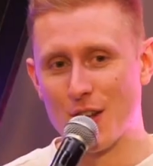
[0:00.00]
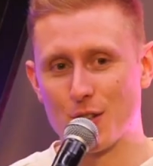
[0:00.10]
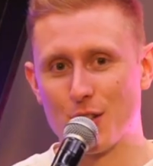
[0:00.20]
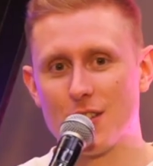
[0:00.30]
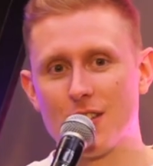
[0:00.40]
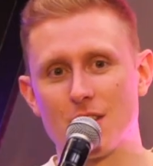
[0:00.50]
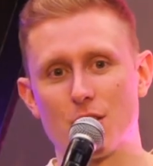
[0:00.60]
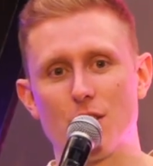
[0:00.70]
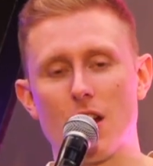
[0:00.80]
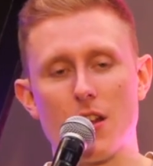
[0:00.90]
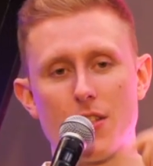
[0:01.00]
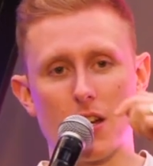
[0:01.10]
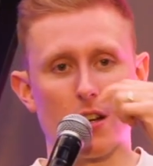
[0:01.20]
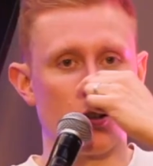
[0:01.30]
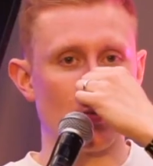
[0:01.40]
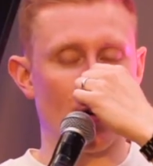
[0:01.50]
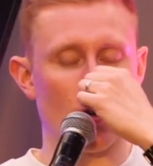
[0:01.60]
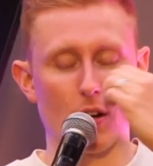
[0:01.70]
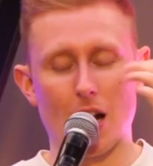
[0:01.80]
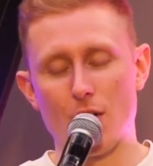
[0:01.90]
that's good. That's good. And I think as well,
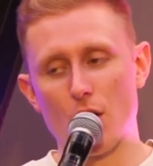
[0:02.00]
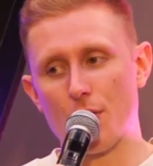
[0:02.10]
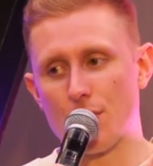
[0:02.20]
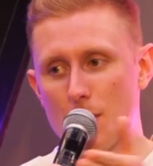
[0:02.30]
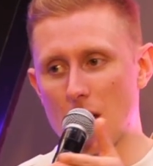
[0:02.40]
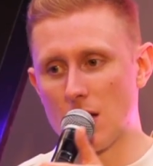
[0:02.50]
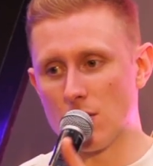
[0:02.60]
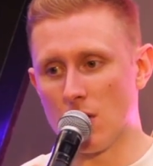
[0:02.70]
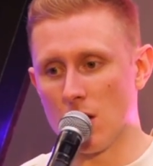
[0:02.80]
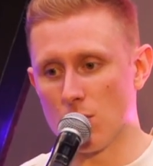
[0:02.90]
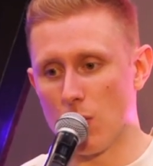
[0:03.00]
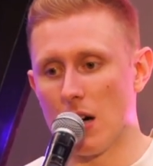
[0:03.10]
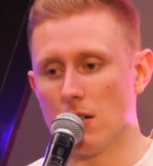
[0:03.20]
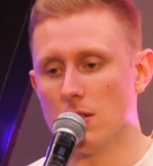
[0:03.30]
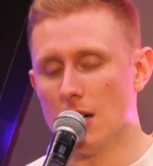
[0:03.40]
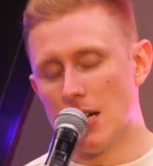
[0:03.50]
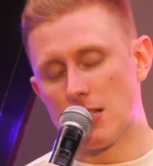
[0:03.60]
like carrying on from that as well,